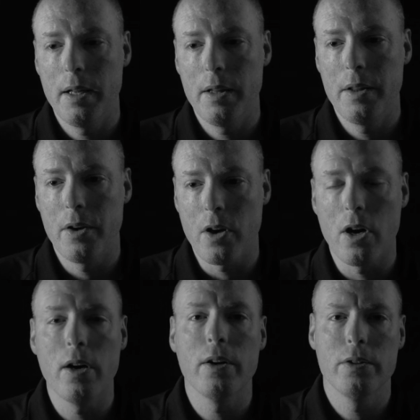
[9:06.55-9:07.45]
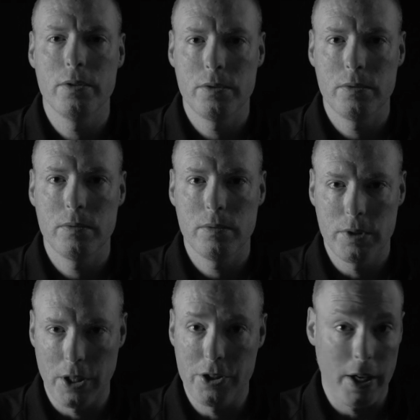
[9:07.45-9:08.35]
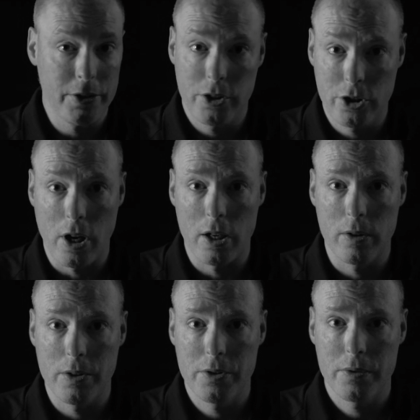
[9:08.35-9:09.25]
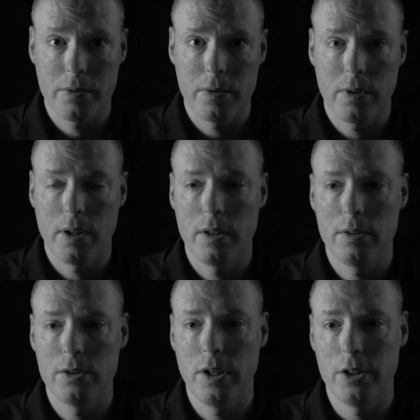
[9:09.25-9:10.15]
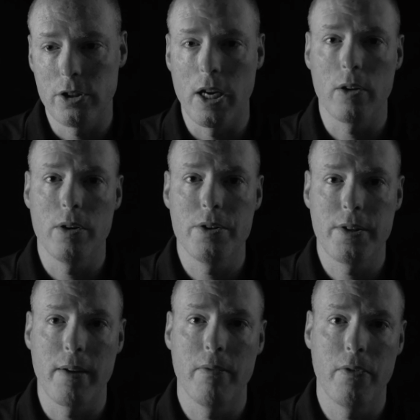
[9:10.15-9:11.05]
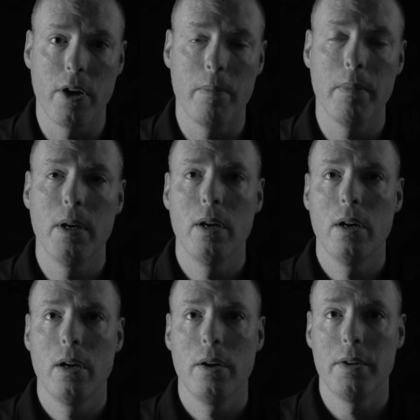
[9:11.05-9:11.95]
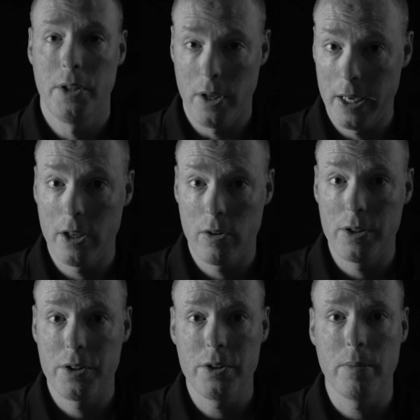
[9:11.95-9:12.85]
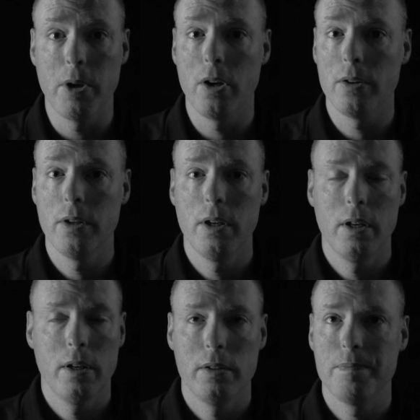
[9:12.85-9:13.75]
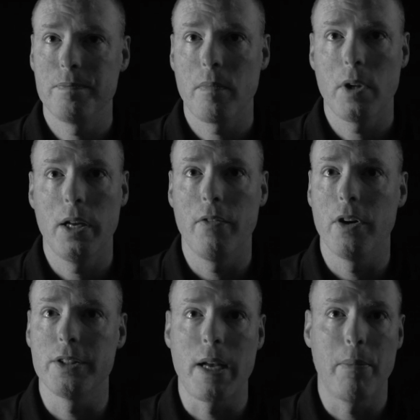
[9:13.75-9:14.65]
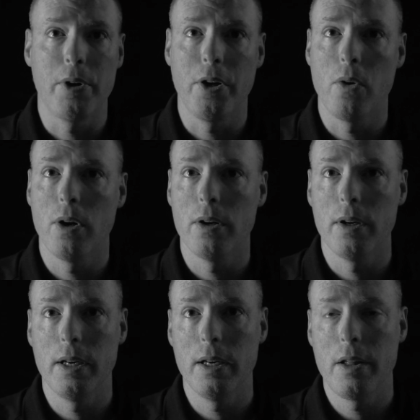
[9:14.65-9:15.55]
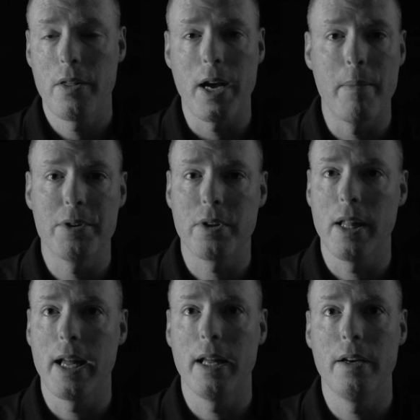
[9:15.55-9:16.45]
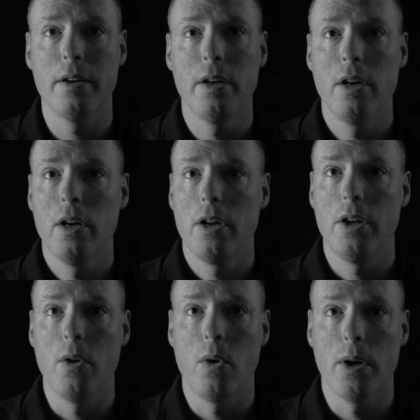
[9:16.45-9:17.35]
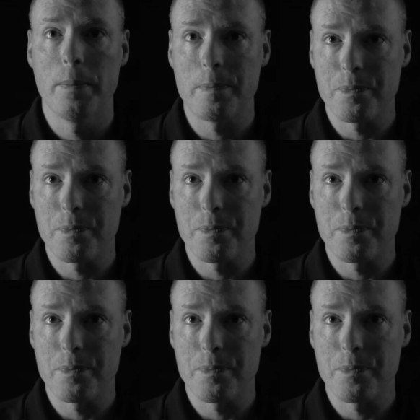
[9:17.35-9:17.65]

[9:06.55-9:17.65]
there are such things as chakras, and chakras stem from your endocrine system. For example, your thymus gland, your